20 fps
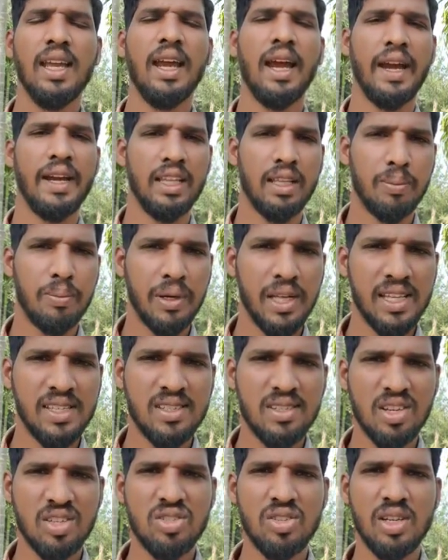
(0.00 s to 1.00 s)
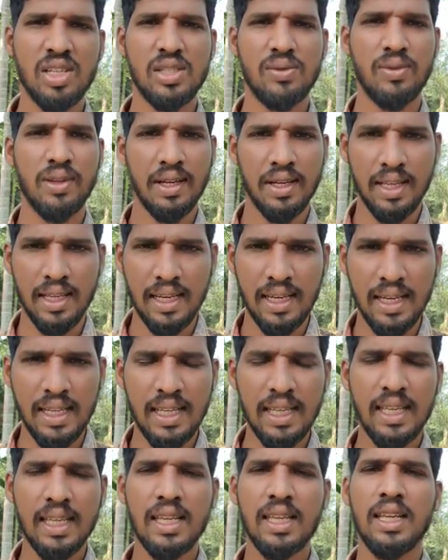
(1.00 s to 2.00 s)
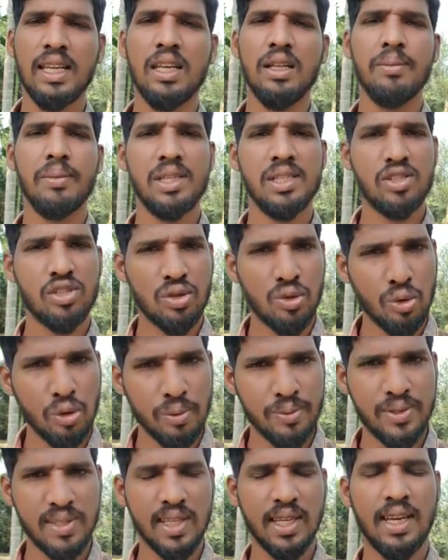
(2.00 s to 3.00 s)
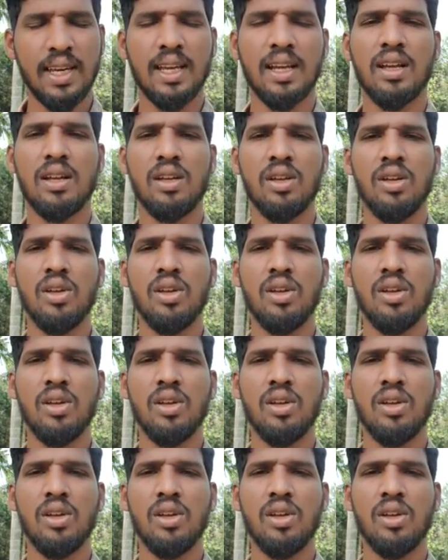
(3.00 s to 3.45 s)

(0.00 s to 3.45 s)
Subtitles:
and the place structure is very hilly. Hilly means slopes area.